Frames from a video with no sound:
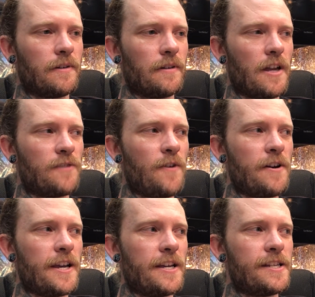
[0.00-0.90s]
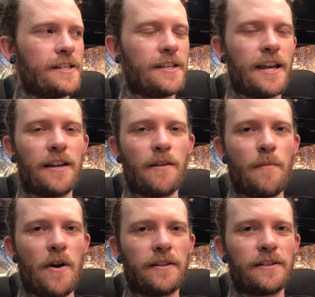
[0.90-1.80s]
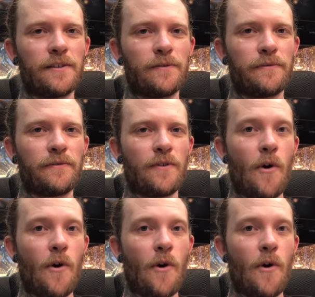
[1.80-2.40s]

It's very easy to get in the mindset of,